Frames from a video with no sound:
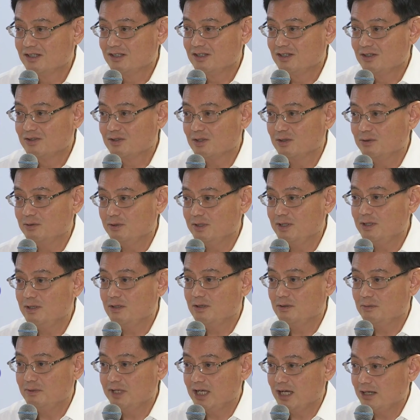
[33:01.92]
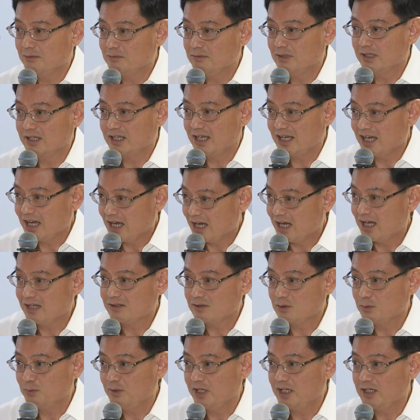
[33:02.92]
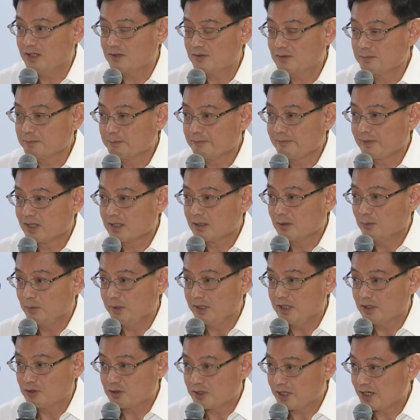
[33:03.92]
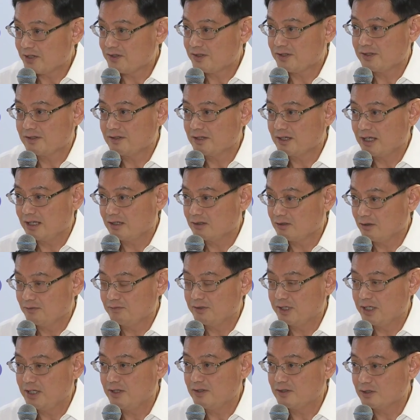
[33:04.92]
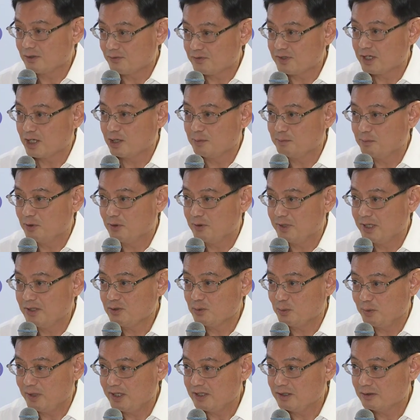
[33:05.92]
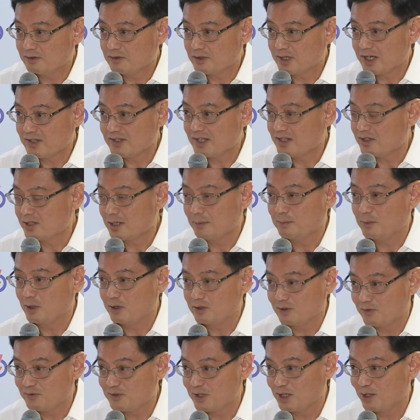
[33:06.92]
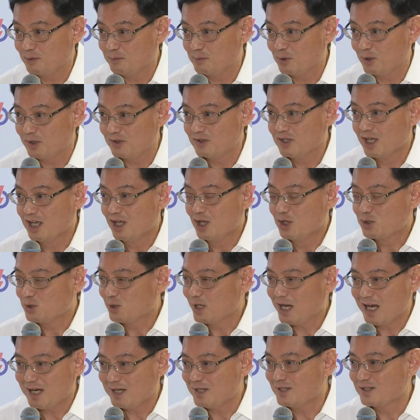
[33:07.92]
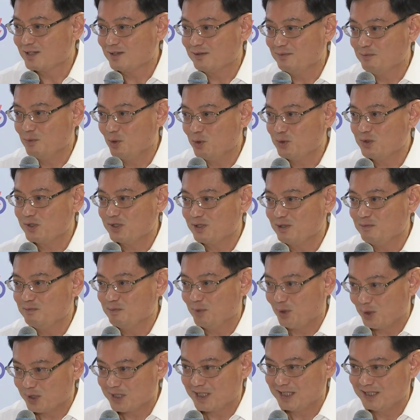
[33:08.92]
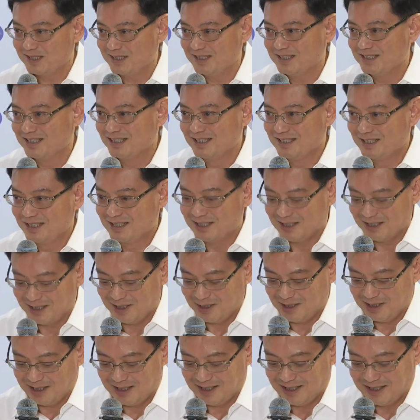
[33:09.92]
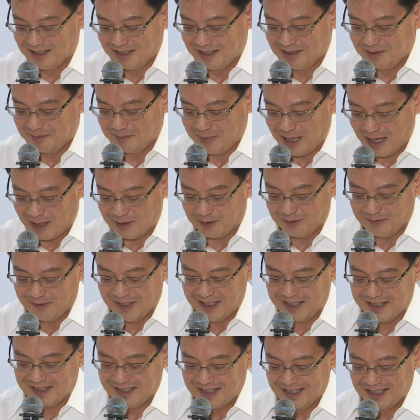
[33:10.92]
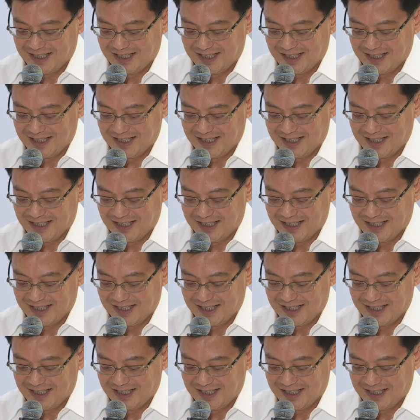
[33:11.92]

So we, we are working hard to win, this, win the trust and confidence of Singaporeans, win the trust and support of Singaporeans. So that is the most important uh, part of it.